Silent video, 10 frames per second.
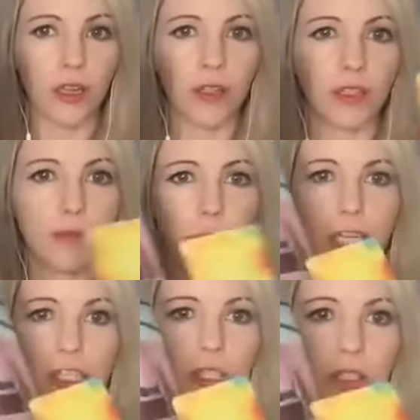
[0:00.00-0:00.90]
This
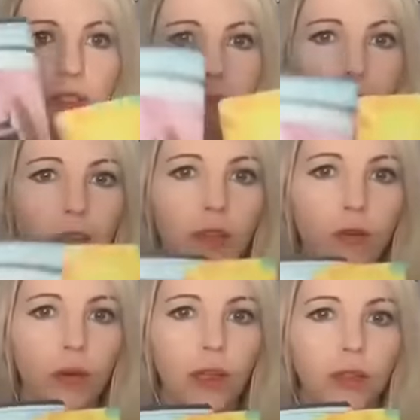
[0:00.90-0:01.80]
matches to me
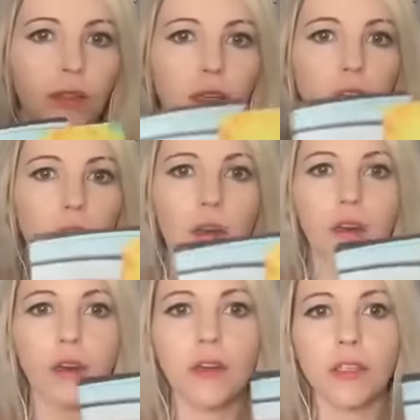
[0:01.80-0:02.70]
the way that they
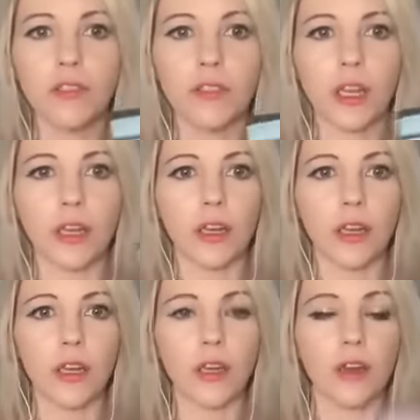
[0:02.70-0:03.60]
are
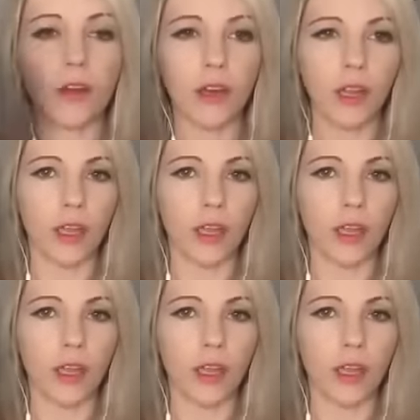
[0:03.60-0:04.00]
standing here.